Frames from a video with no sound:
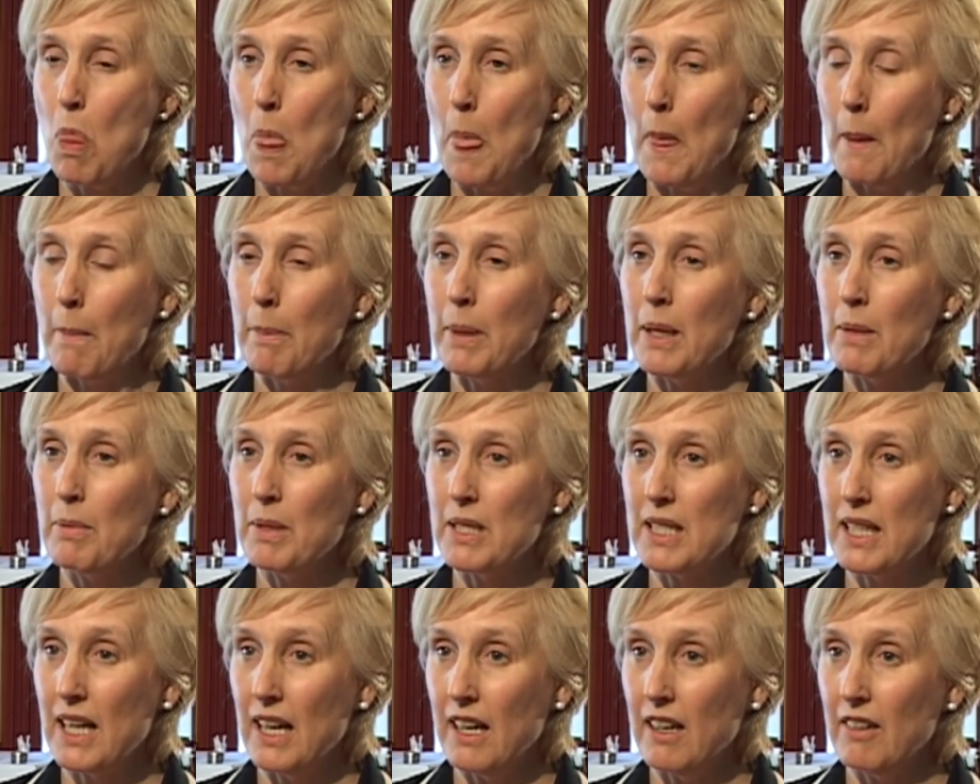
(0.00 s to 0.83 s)
And
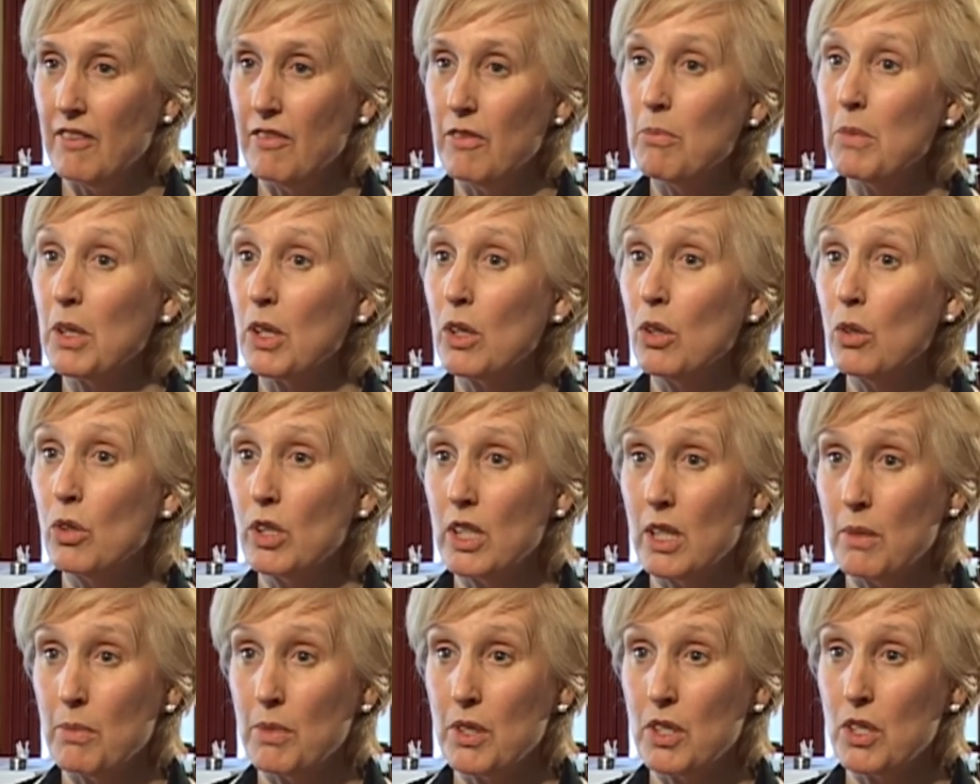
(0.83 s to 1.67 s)
babies have
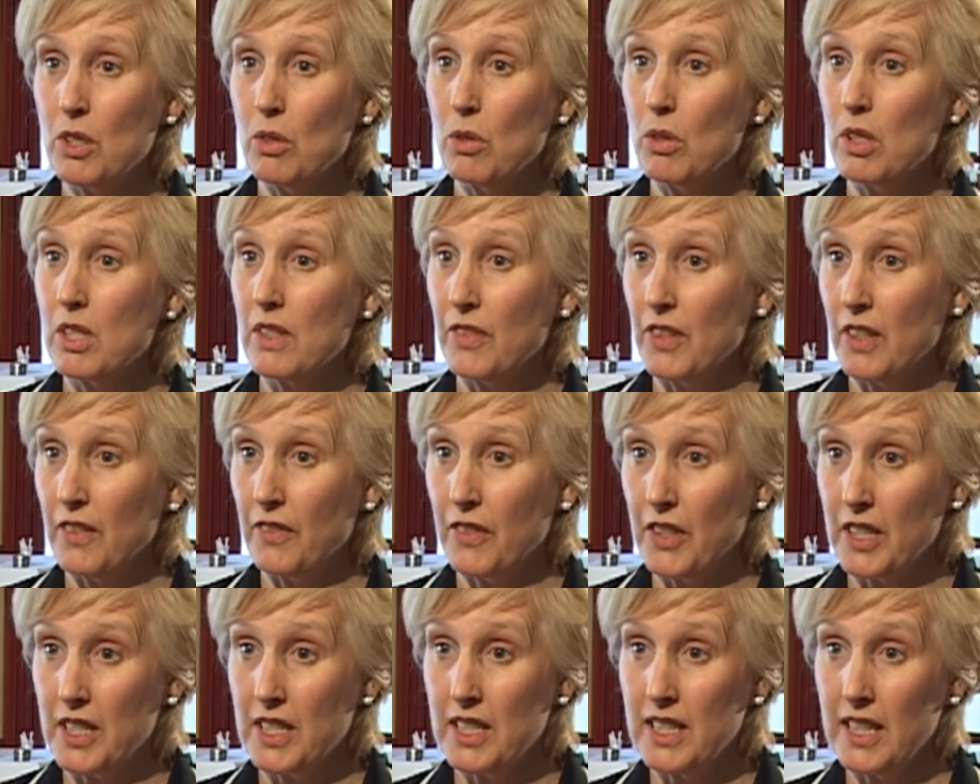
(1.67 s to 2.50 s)
meconium stools for the
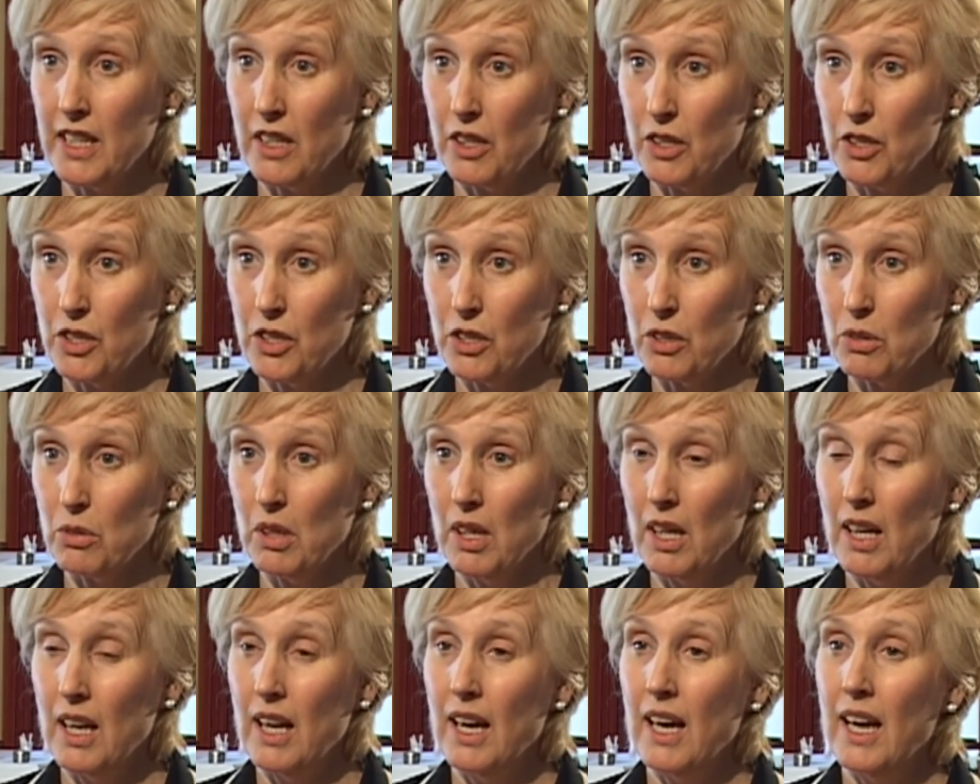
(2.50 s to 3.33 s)
first day or two,
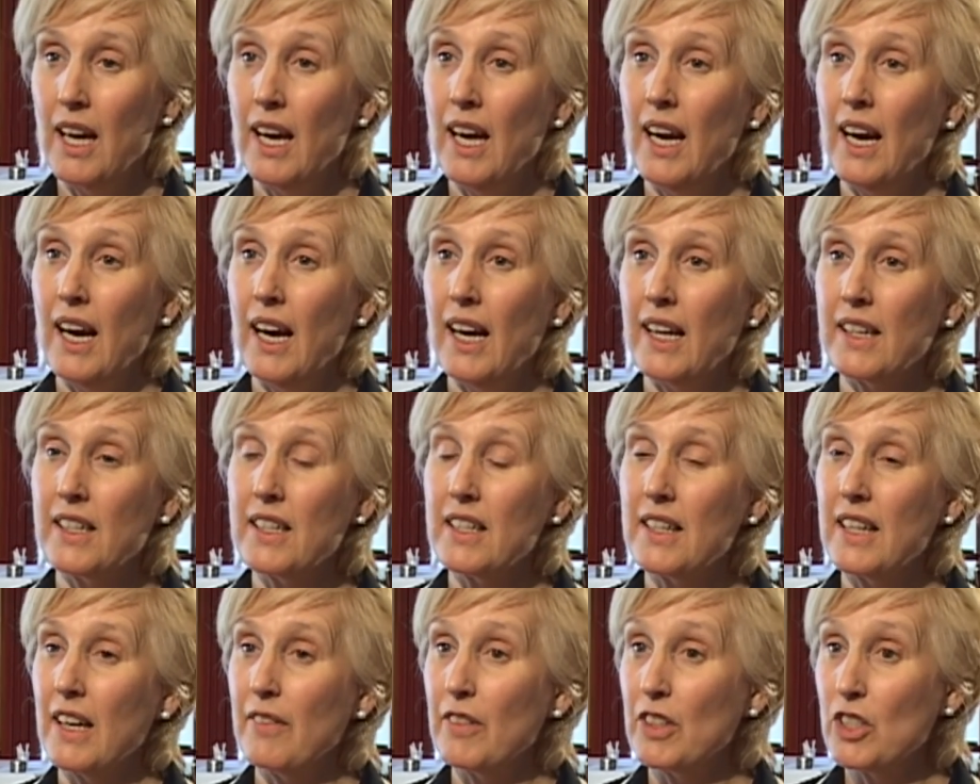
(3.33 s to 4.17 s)
and
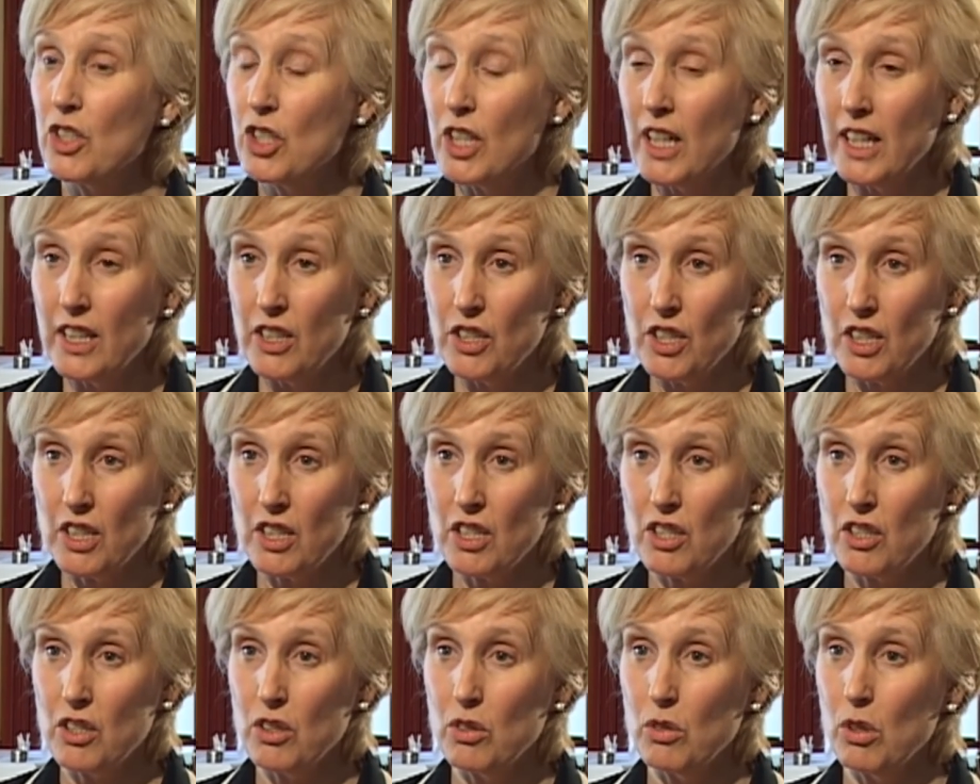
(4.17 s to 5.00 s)
they have a changing
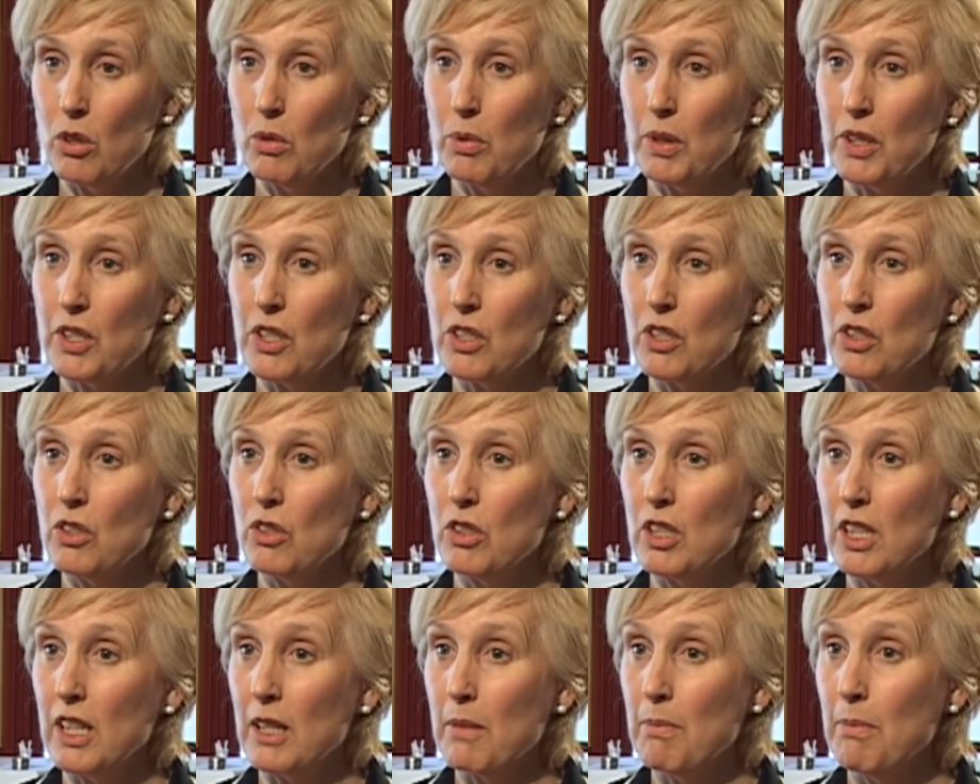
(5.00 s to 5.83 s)
stool which is
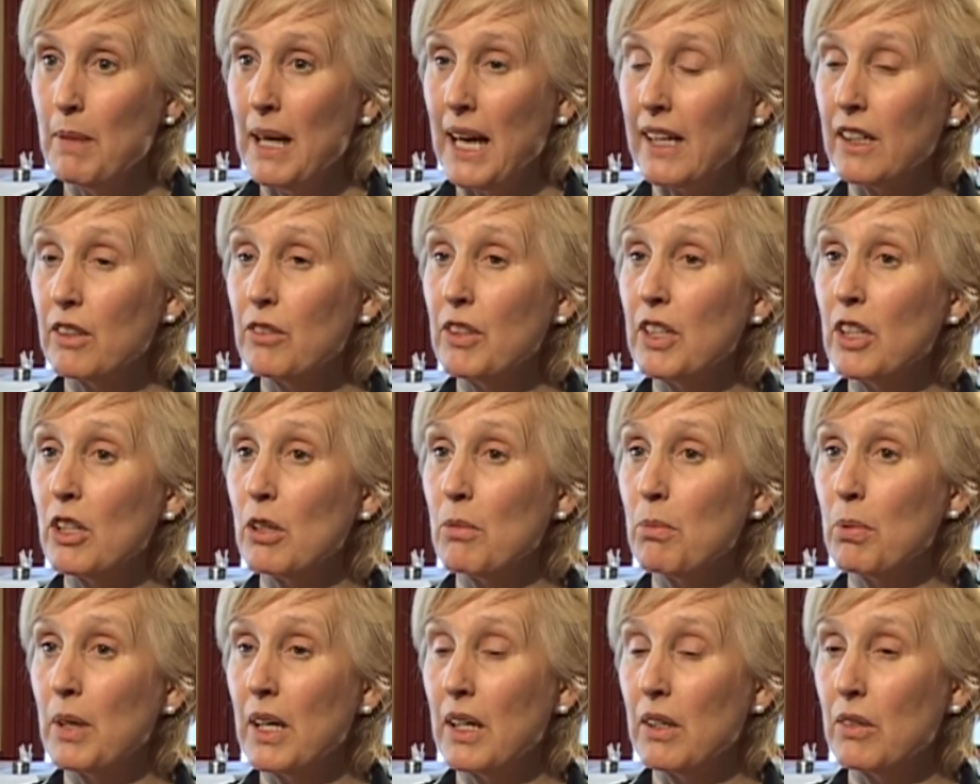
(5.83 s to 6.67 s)
usually black, green or
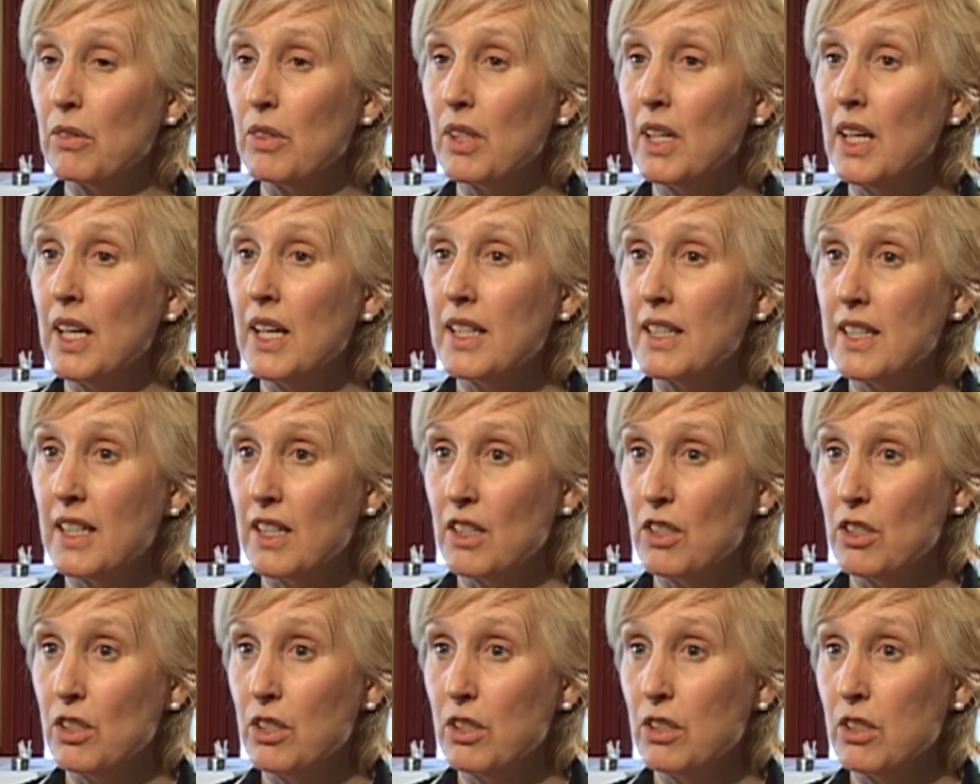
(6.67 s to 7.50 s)
brown, day
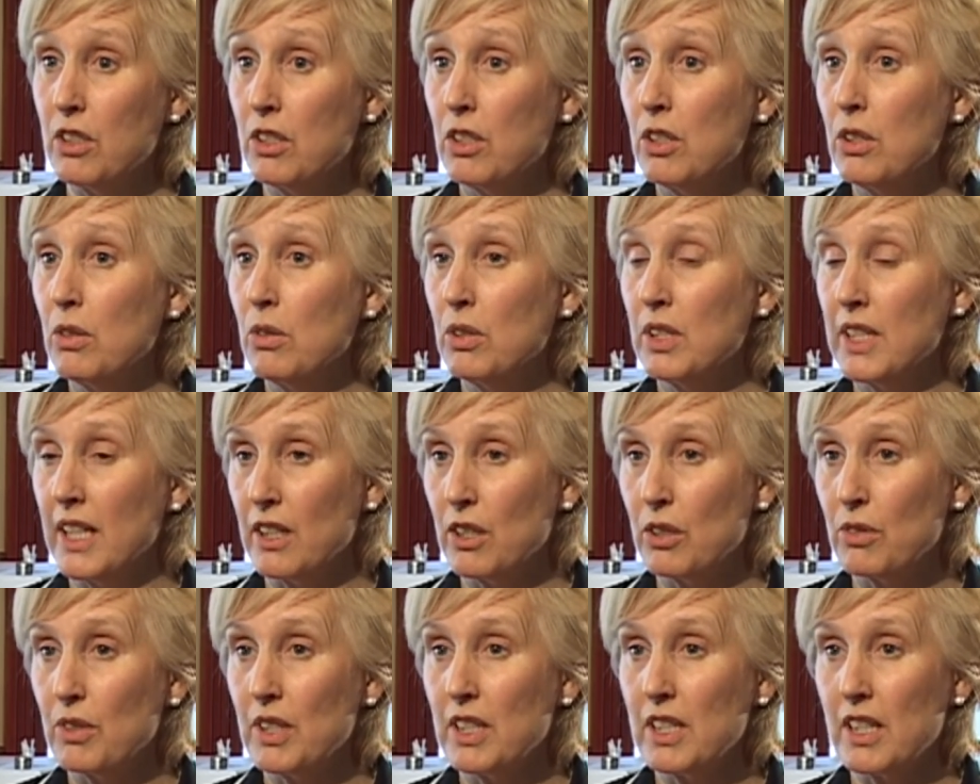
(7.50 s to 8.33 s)
2, day
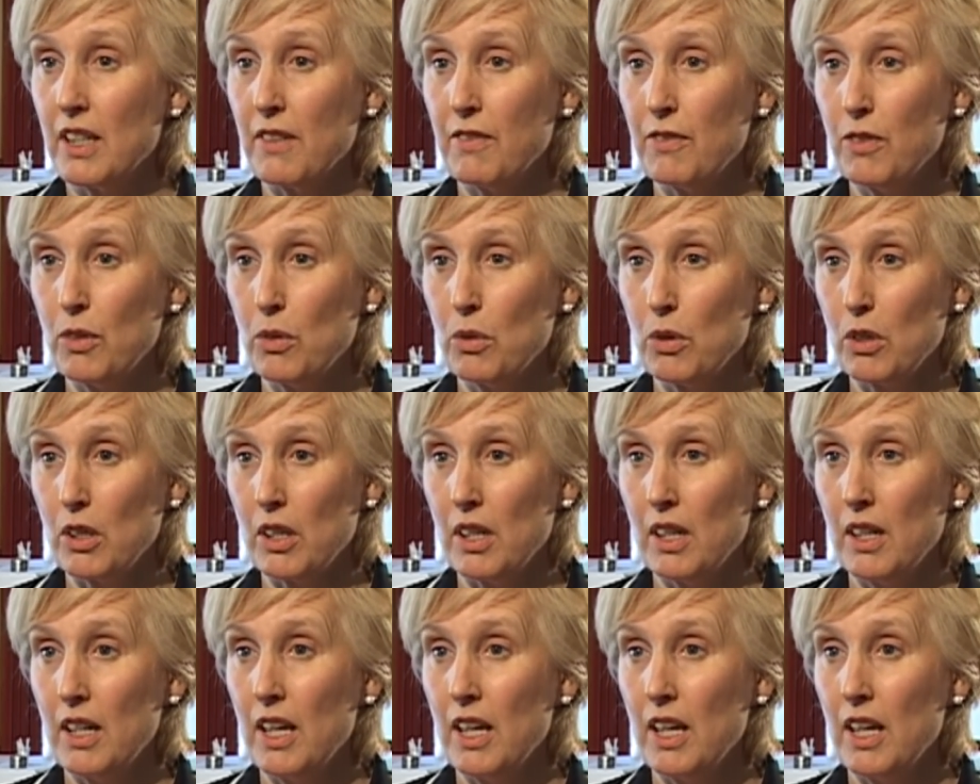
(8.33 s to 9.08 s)
3, day 4.